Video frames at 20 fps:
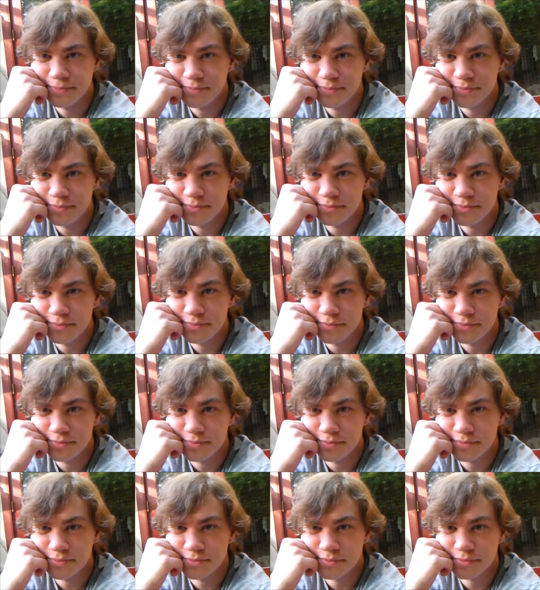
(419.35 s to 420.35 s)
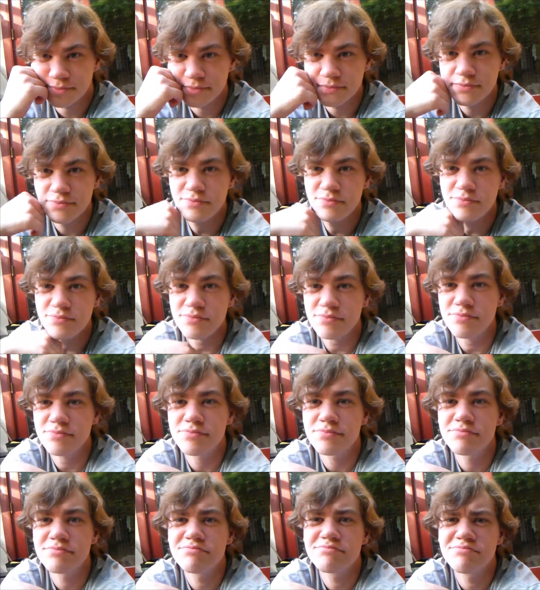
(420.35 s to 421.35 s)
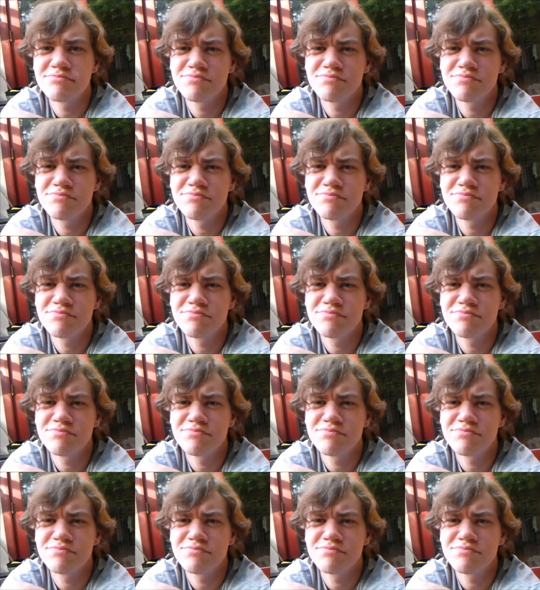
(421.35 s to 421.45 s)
Nothing is said.